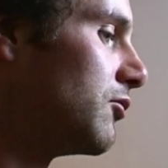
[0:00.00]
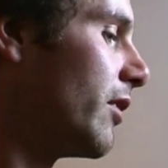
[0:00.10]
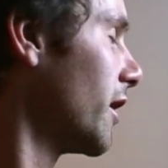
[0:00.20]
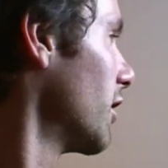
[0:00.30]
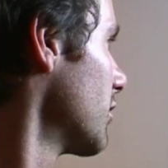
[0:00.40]
a
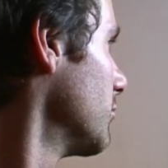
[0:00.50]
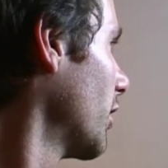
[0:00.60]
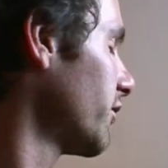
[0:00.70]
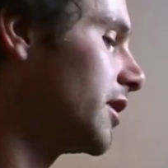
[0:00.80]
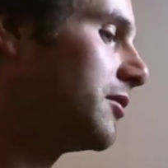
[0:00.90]
regular
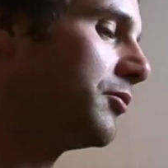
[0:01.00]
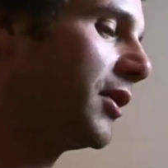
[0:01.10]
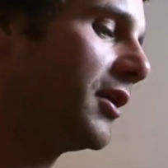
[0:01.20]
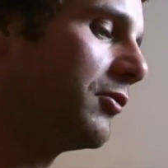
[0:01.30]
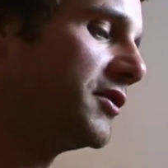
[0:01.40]
composite,
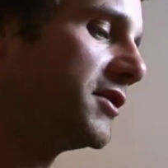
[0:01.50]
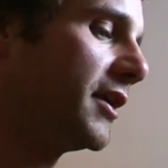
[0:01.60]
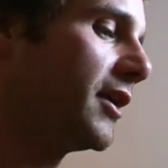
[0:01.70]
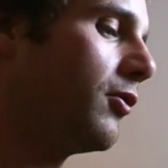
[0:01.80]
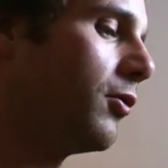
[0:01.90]
but we're
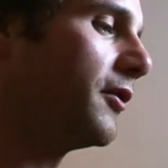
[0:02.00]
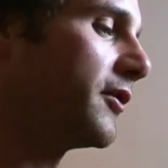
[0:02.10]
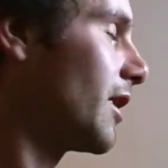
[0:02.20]
doing it all in the